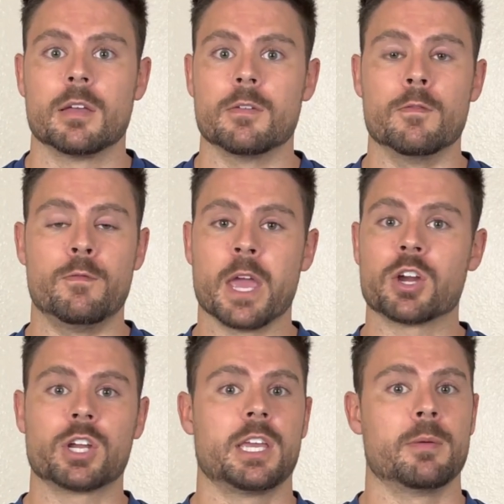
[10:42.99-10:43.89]

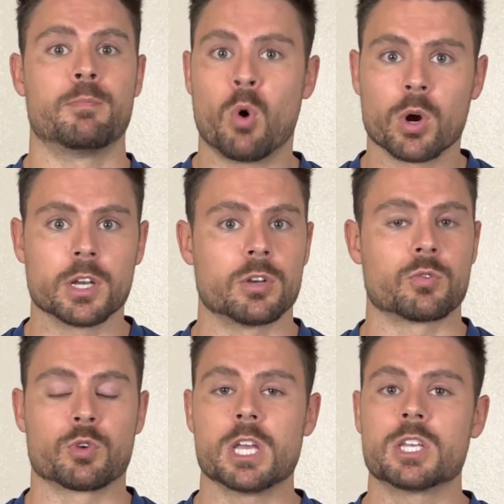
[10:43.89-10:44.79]
very important
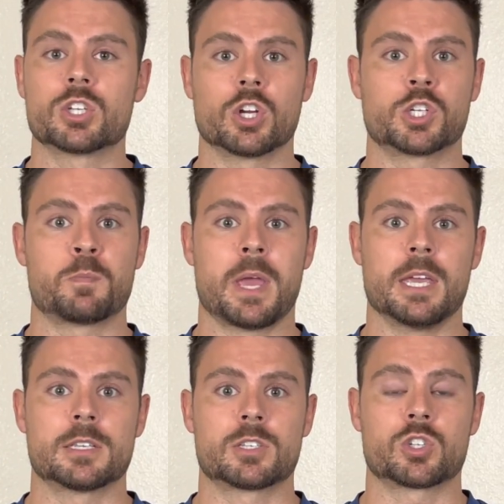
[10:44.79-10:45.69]

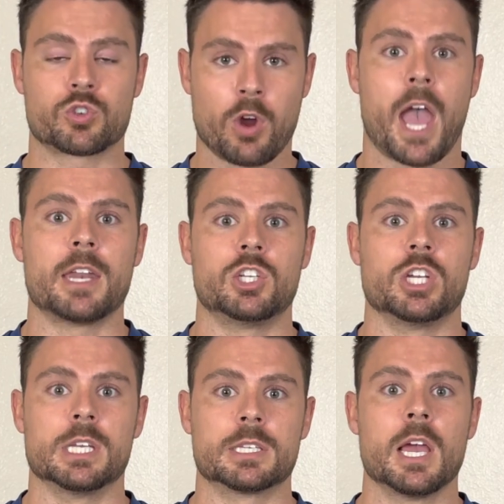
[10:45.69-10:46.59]
research-based
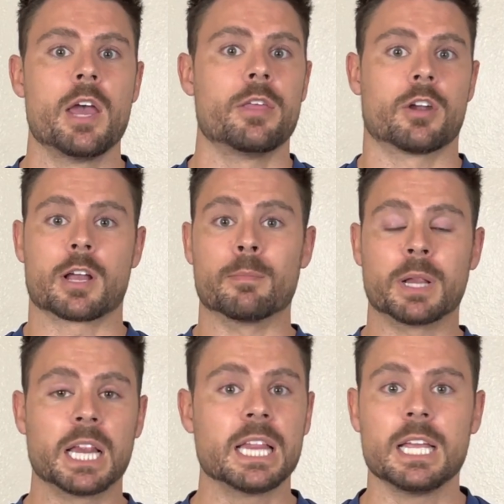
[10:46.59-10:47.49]
strategies that are
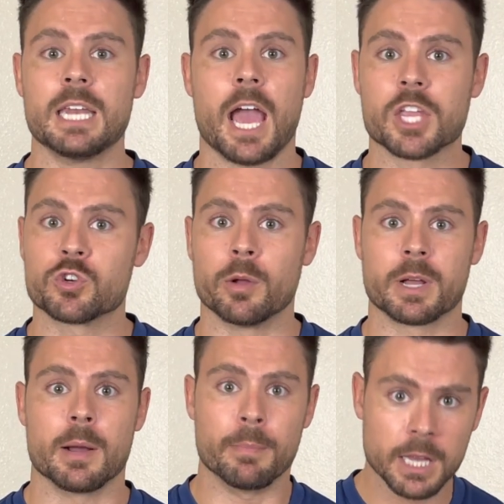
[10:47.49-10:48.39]
completely natural
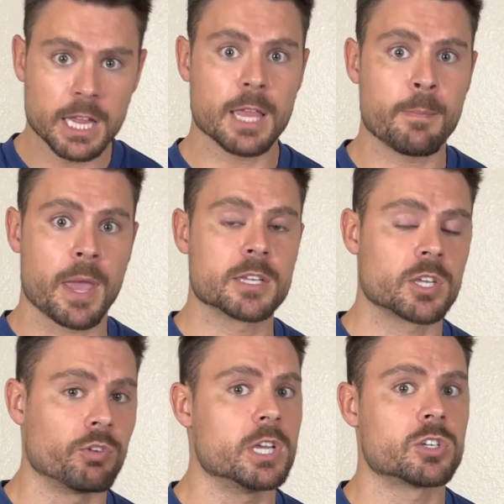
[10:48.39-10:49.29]
but completely based
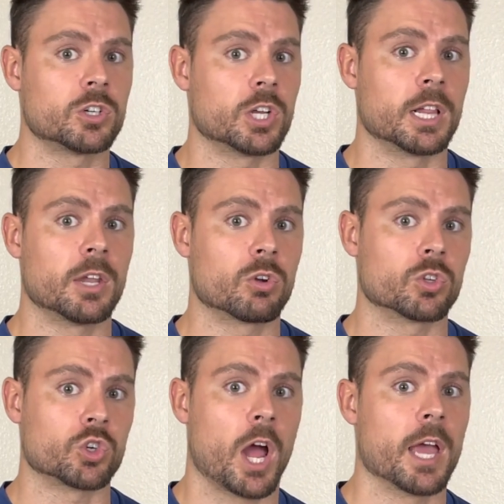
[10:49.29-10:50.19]
in research and clinical
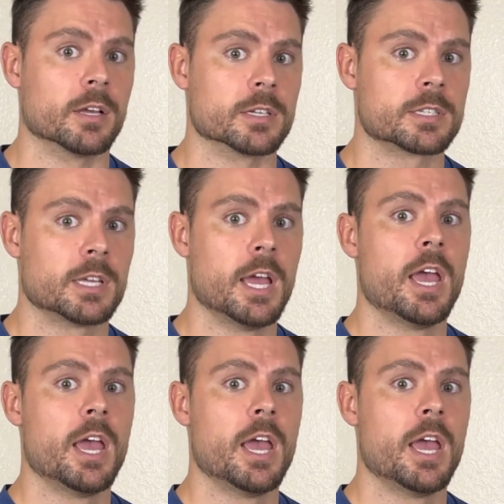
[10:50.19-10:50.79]
trials